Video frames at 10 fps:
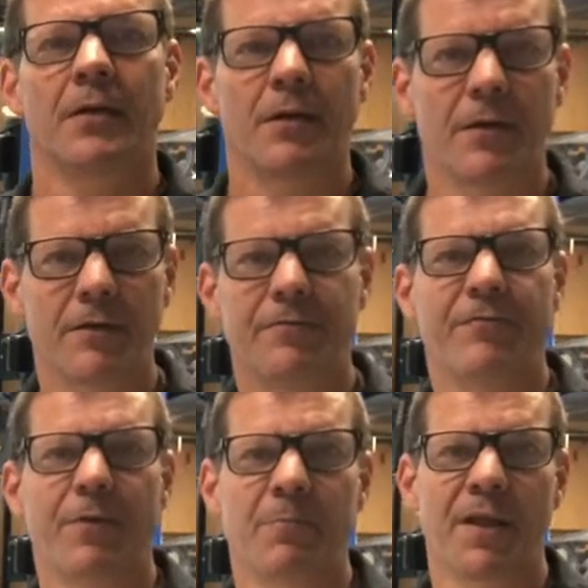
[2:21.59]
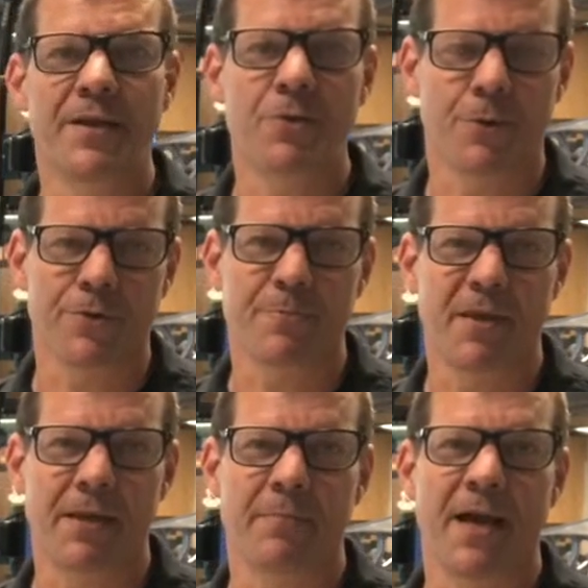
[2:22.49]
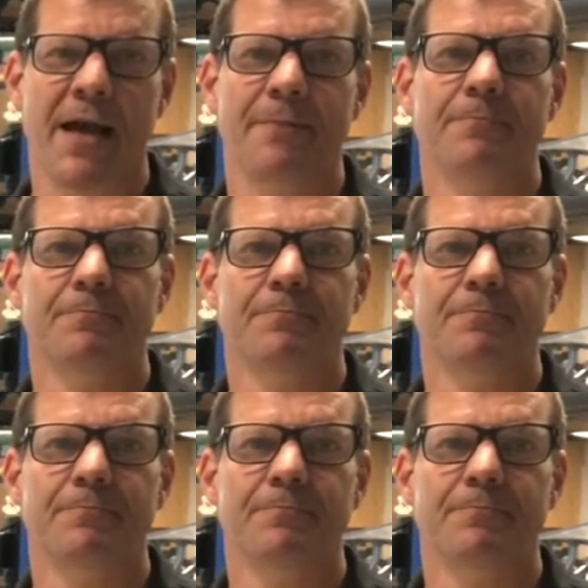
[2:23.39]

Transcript: of the blend doors being bad.